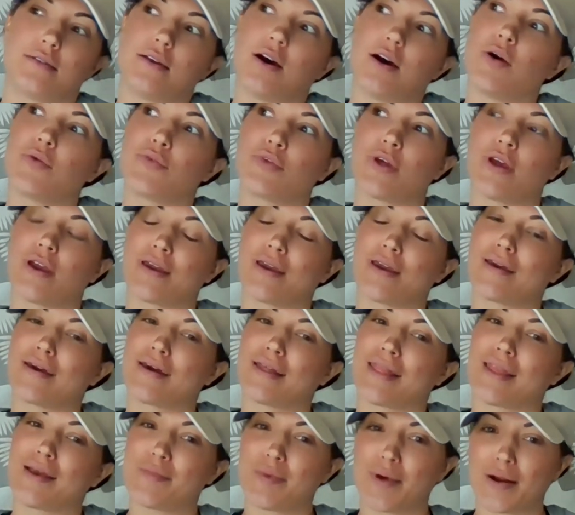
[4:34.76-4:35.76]
Hopefully I can
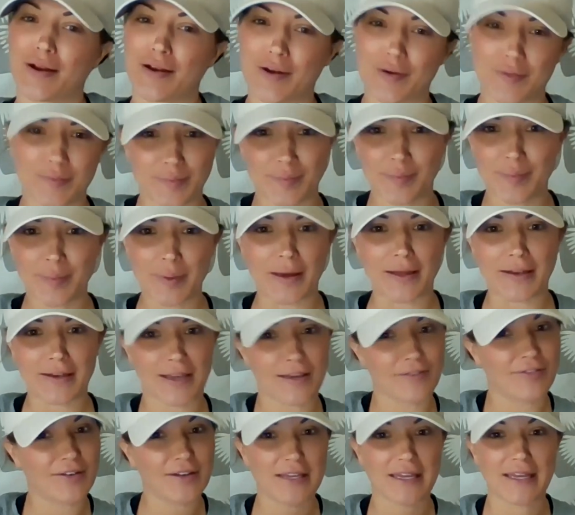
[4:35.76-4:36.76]
cut that part out, but
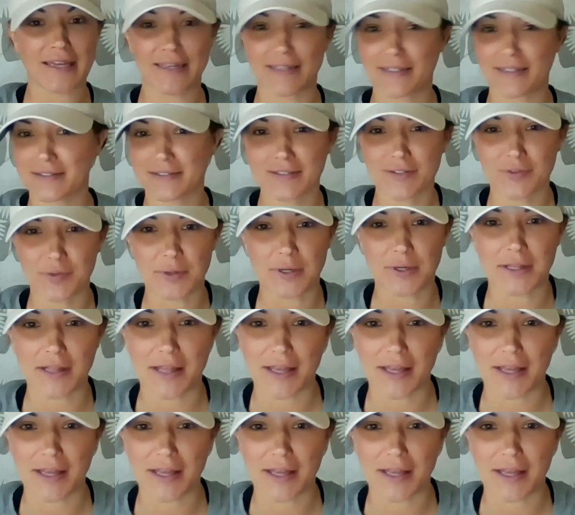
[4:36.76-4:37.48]
if I can't, real